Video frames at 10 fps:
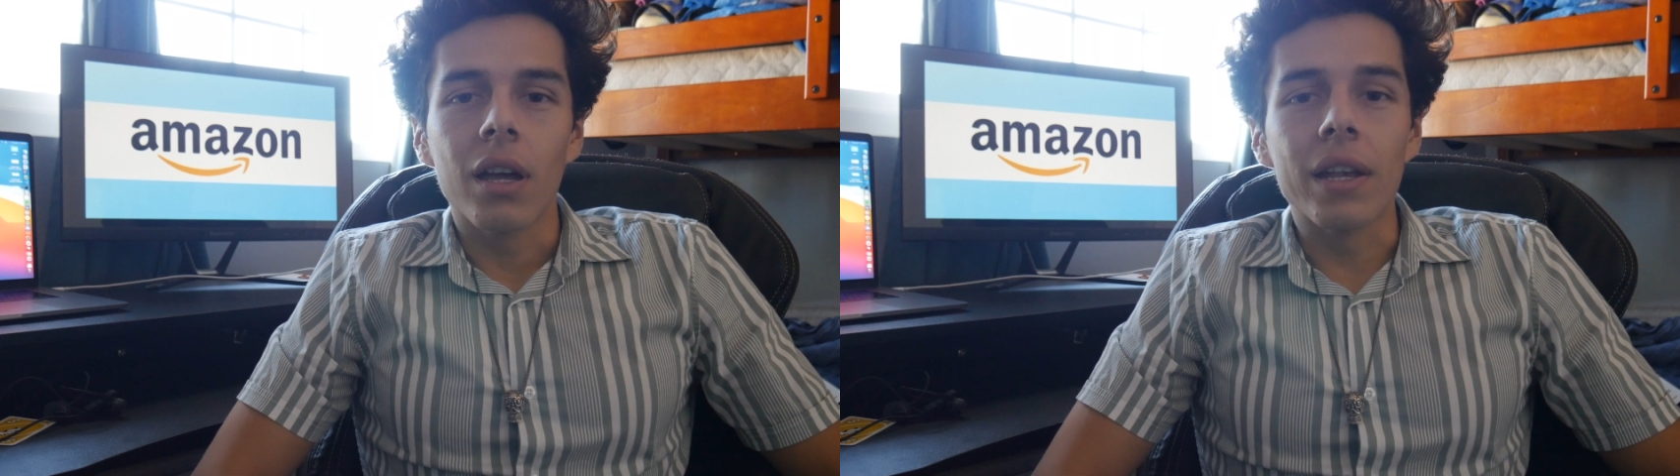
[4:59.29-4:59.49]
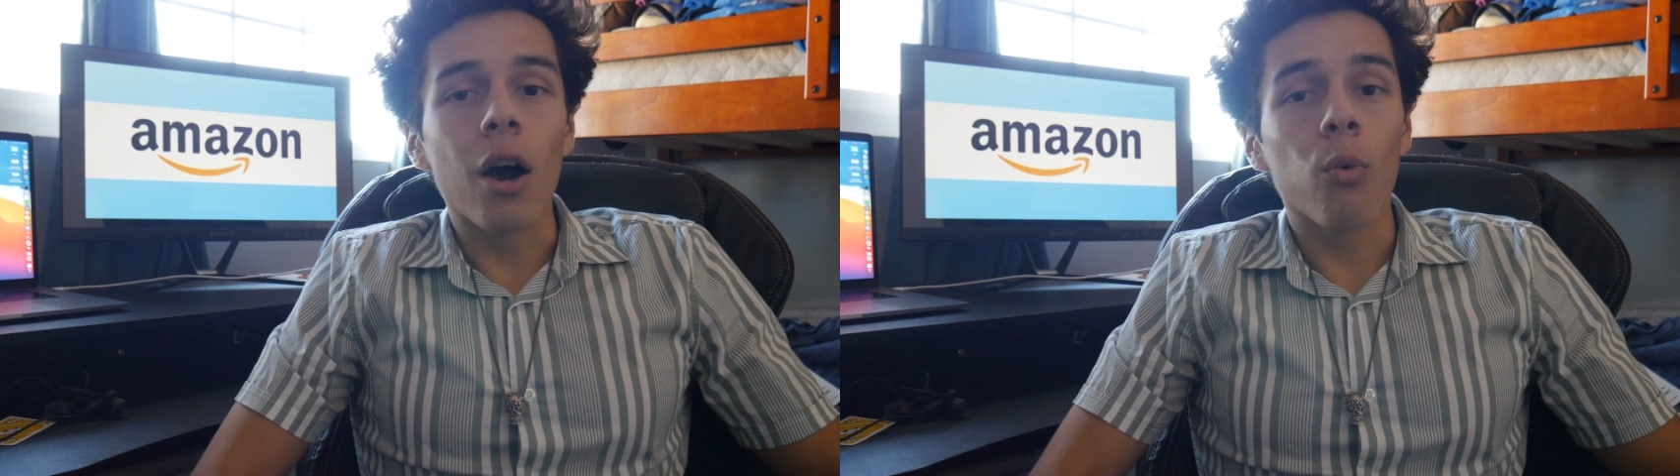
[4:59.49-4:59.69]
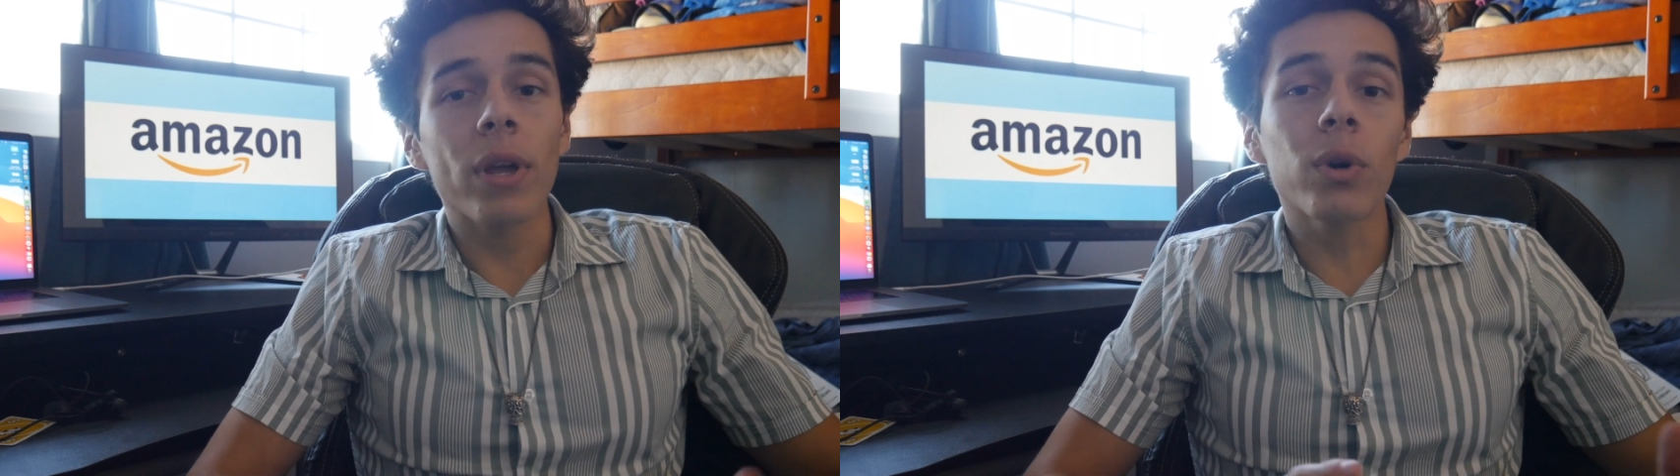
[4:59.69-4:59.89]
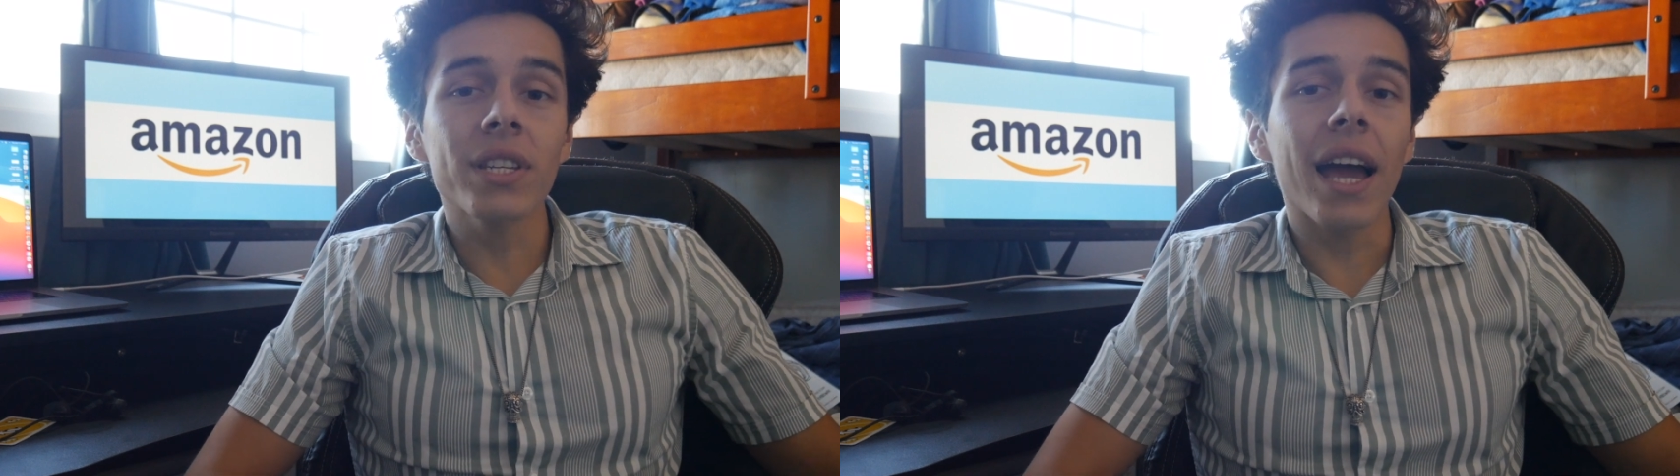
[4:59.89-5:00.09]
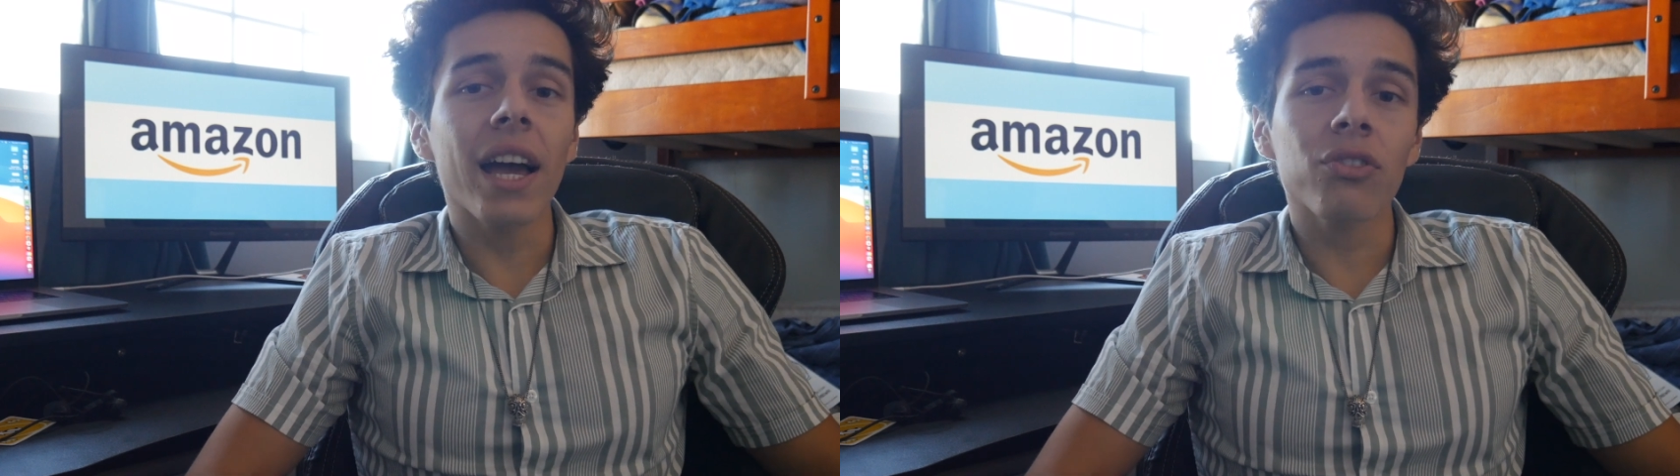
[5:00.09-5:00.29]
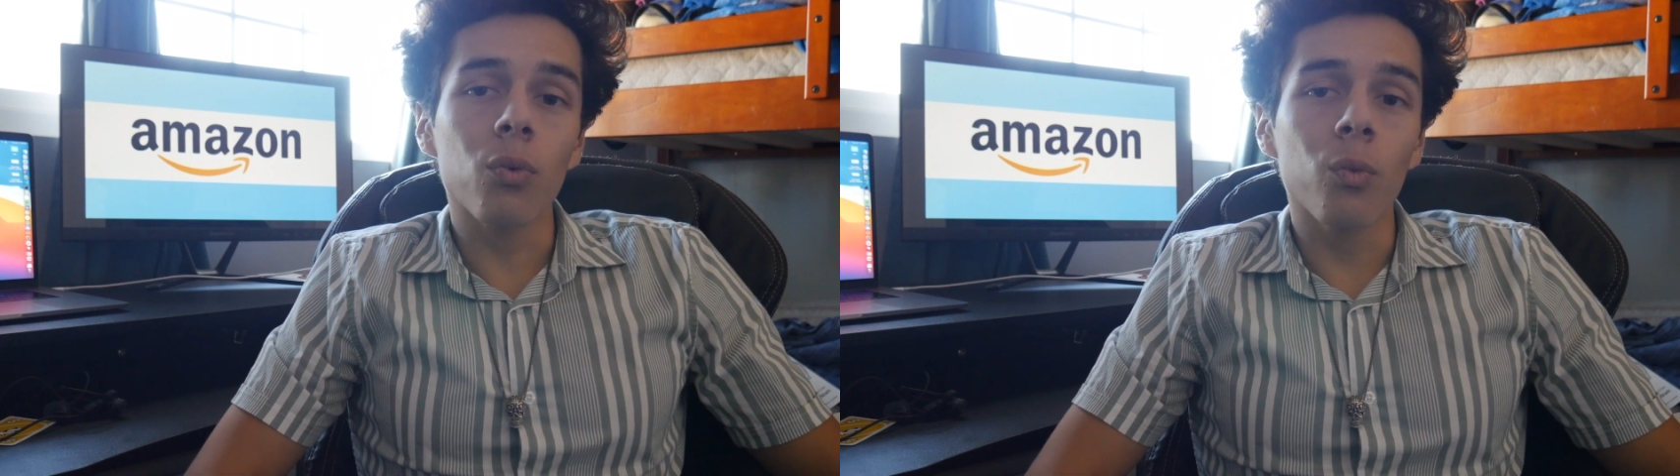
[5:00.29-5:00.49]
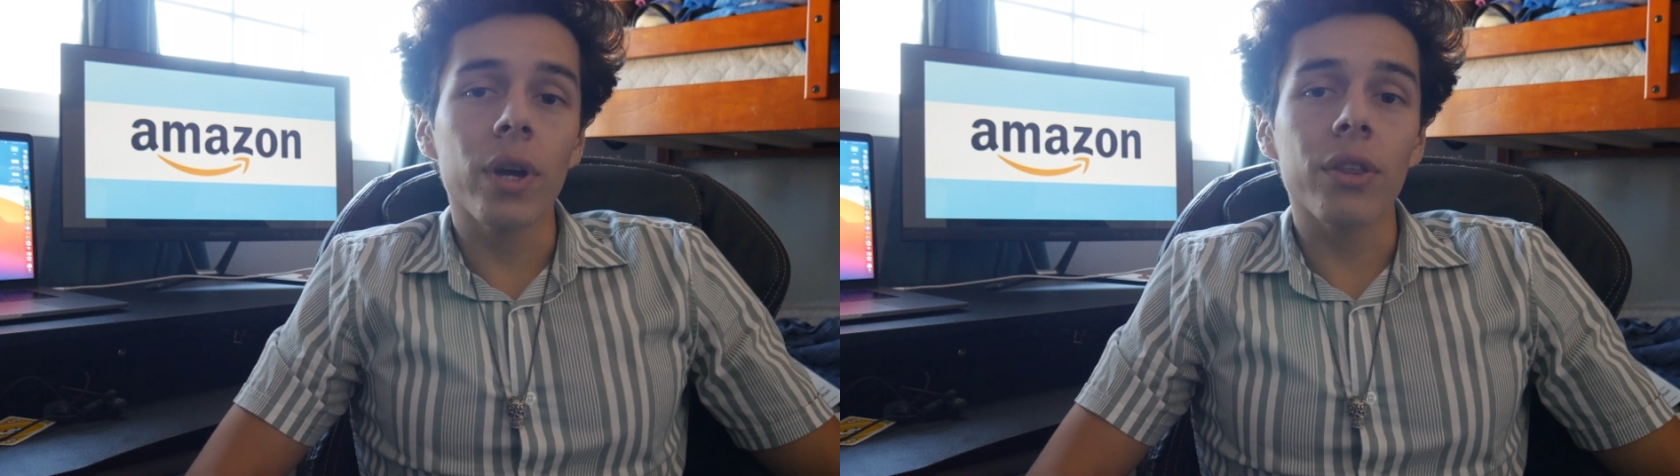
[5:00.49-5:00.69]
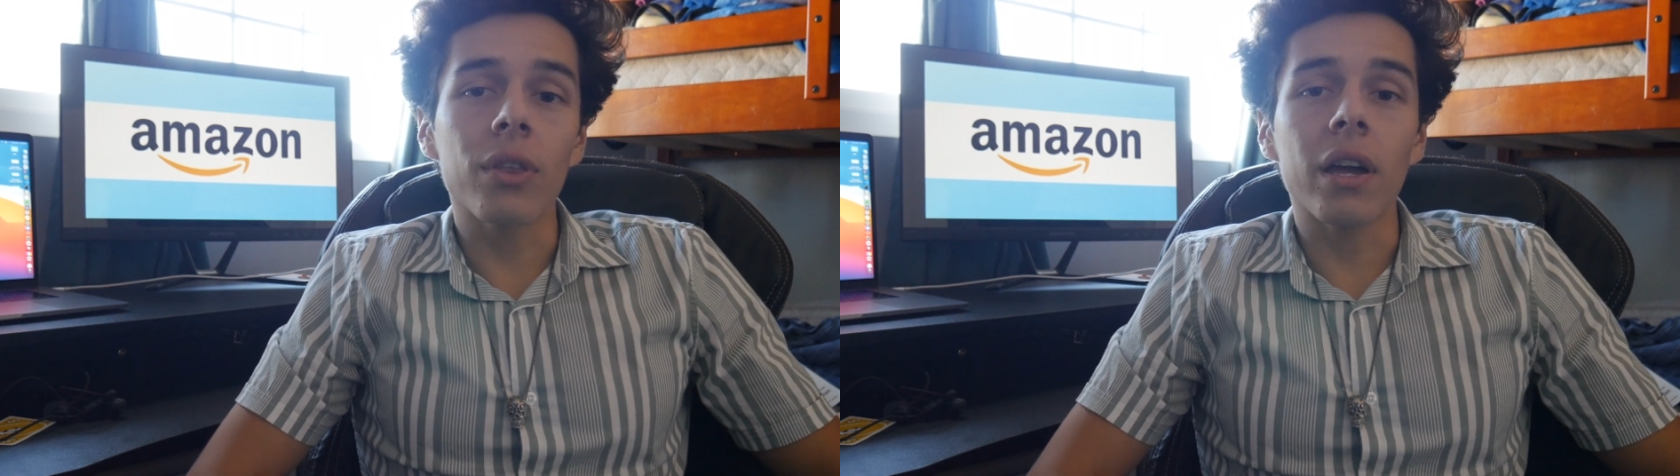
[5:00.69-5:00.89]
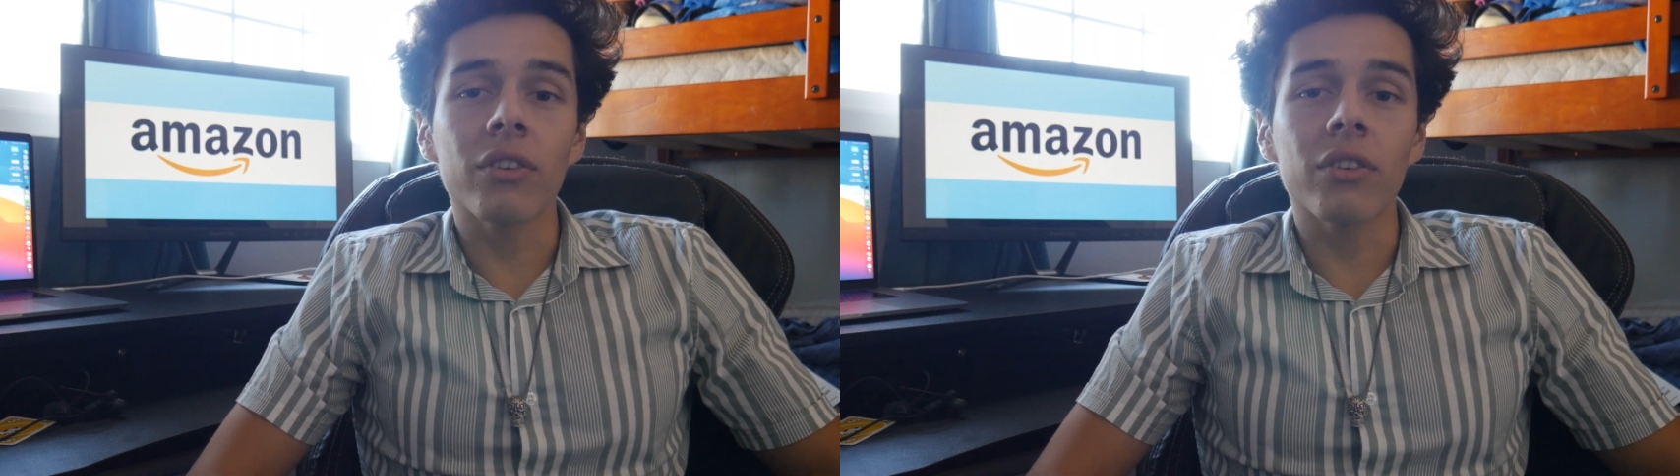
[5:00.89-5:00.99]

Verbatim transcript: Now, we were tasked with